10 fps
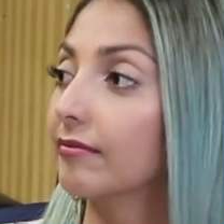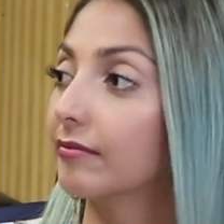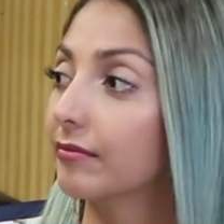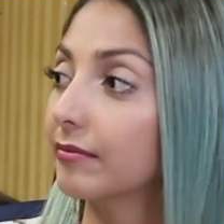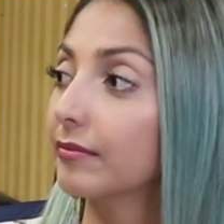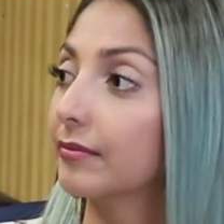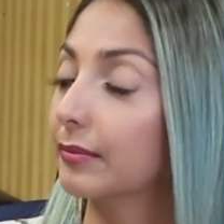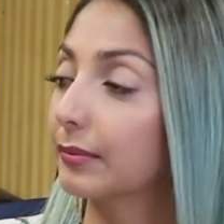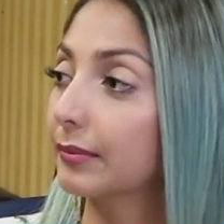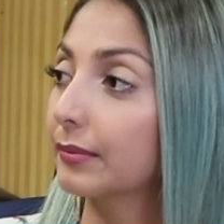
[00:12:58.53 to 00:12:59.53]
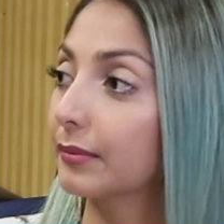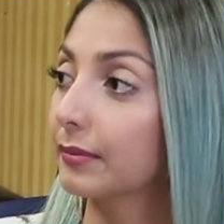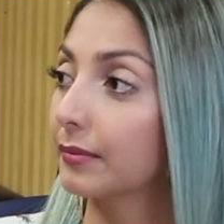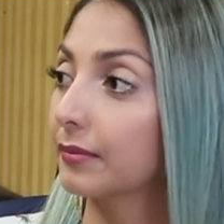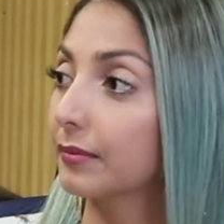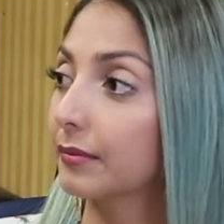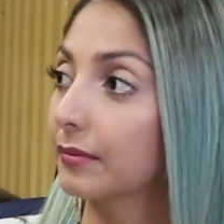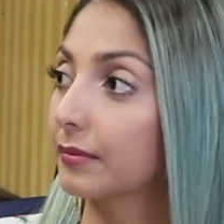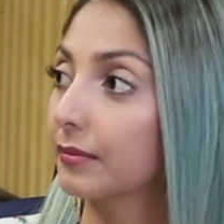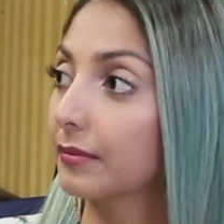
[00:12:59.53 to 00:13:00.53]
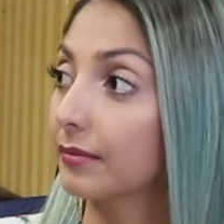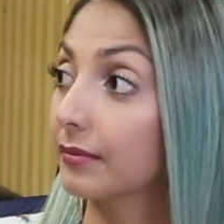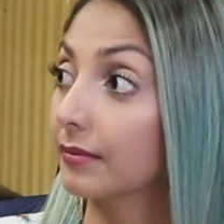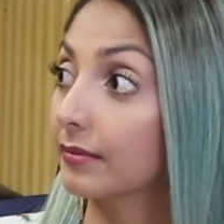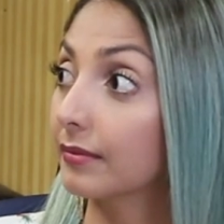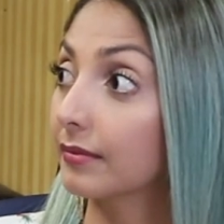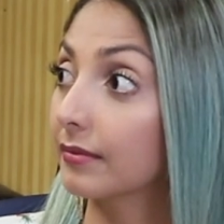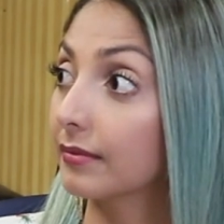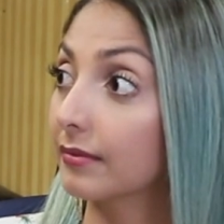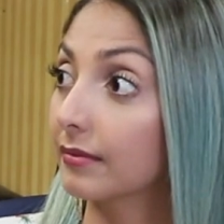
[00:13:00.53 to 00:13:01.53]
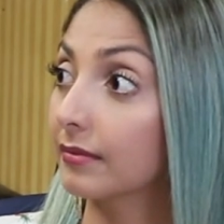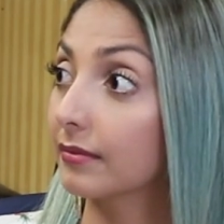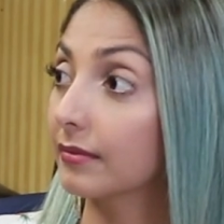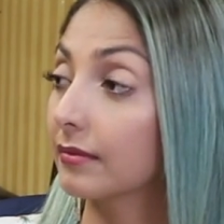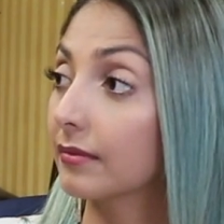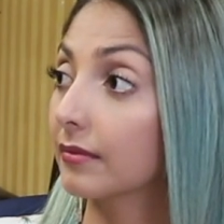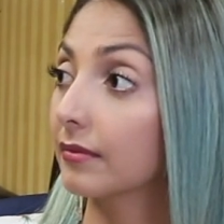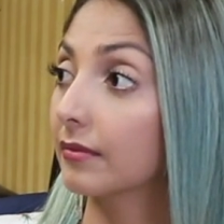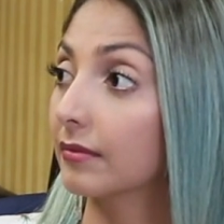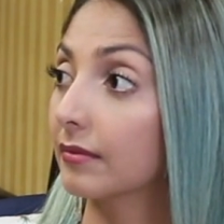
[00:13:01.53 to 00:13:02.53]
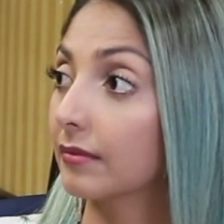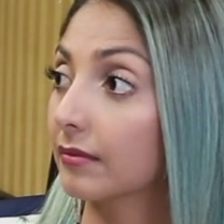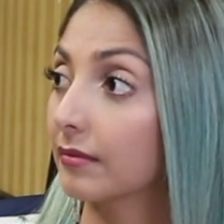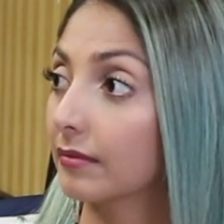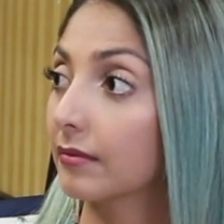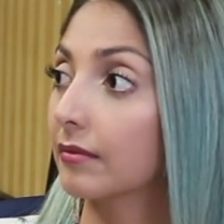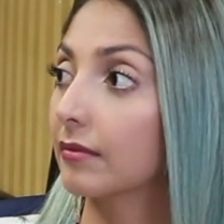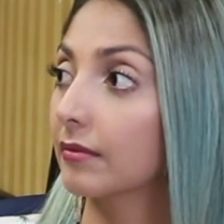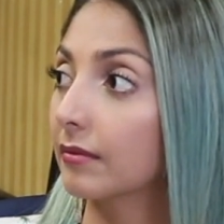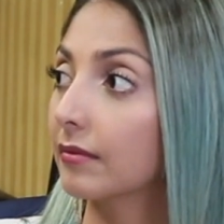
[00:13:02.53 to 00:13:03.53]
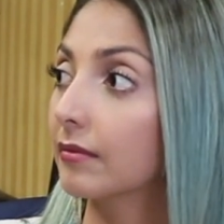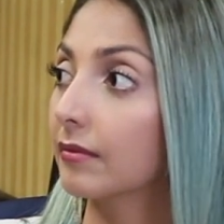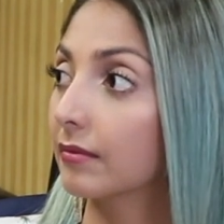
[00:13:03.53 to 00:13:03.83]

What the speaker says: The person shown says nothing.